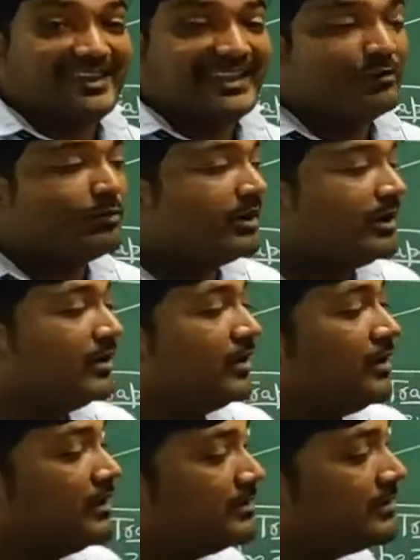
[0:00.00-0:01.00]
equal.
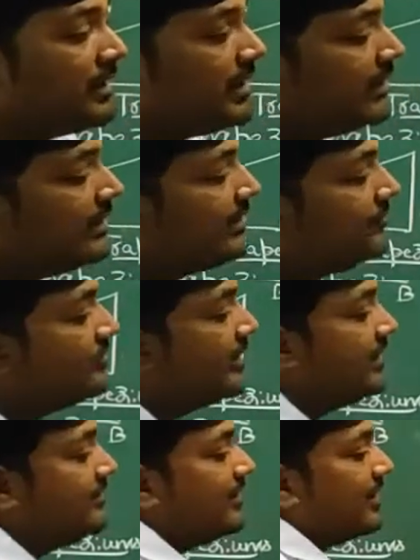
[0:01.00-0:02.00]
Then if
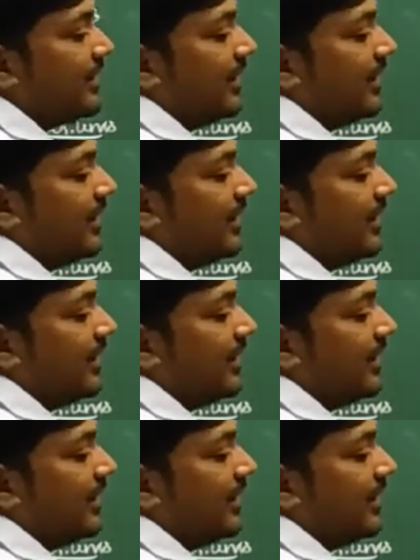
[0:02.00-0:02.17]
that is the